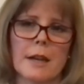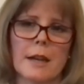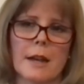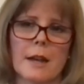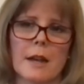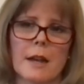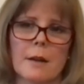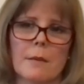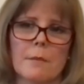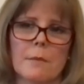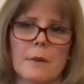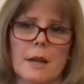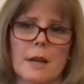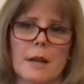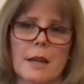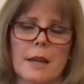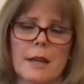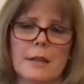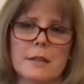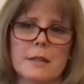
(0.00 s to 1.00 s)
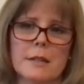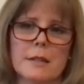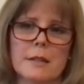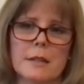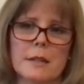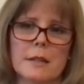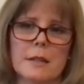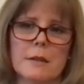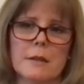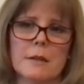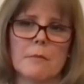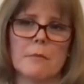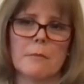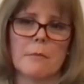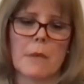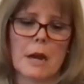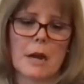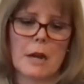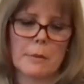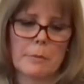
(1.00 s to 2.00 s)
And in
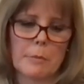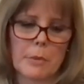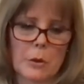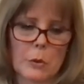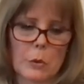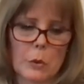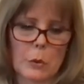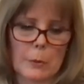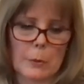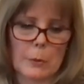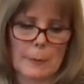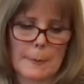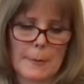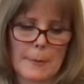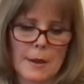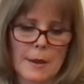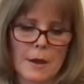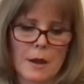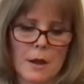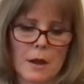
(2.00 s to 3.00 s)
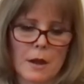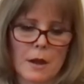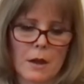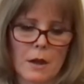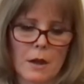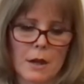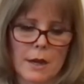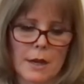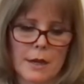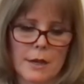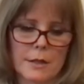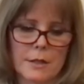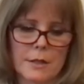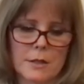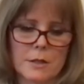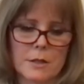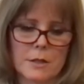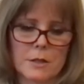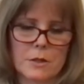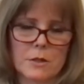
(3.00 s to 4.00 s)
my poem,
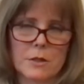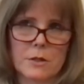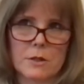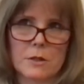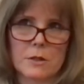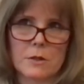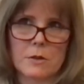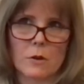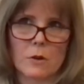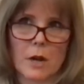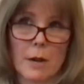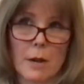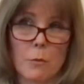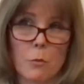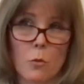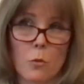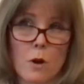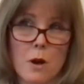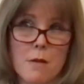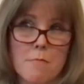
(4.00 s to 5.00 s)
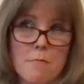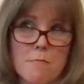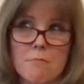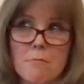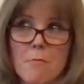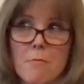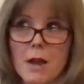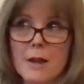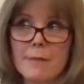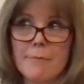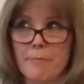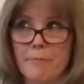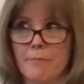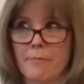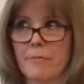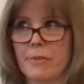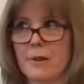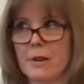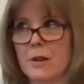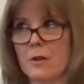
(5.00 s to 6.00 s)
I describe what might
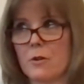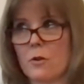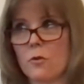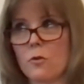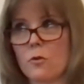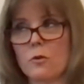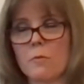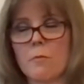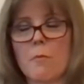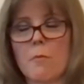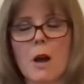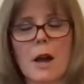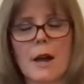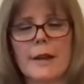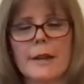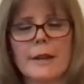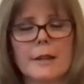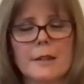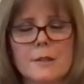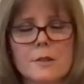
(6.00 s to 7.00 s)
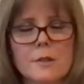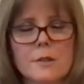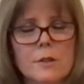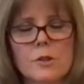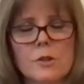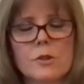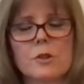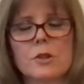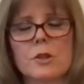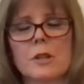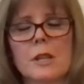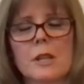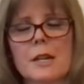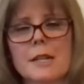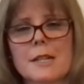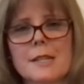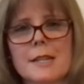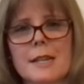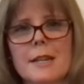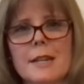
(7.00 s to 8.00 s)
be called my
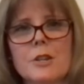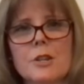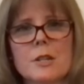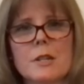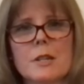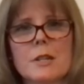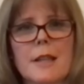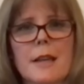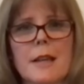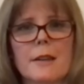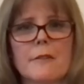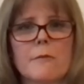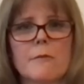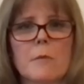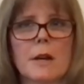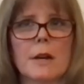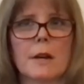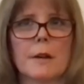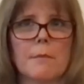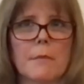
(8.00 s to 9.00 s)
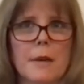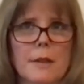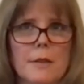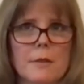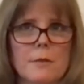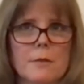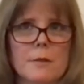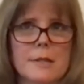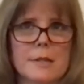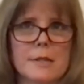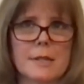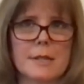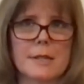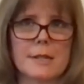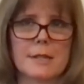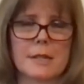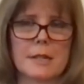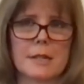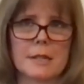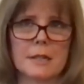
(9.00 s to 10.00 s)
institutionalization and that of my mother and
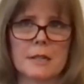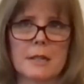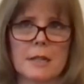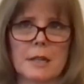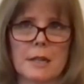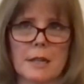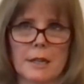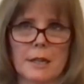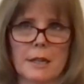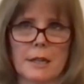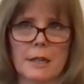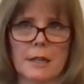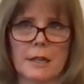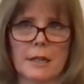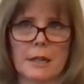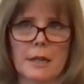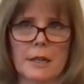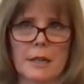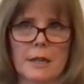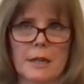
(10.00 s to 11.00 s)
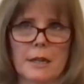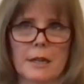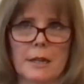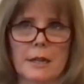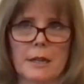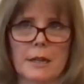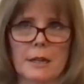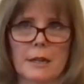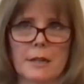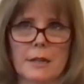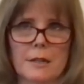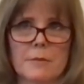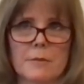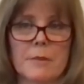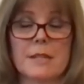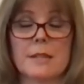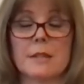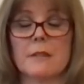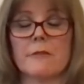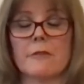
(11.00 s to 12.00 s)
sister in a
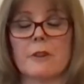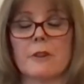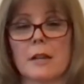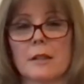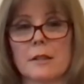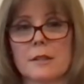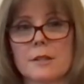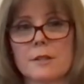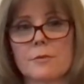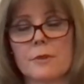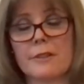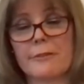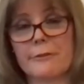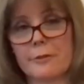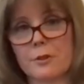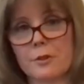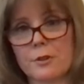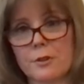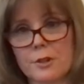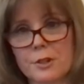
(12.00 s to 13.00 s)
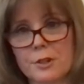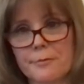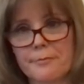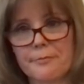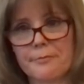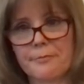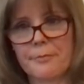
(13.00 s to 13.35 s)
domestic violence refuge.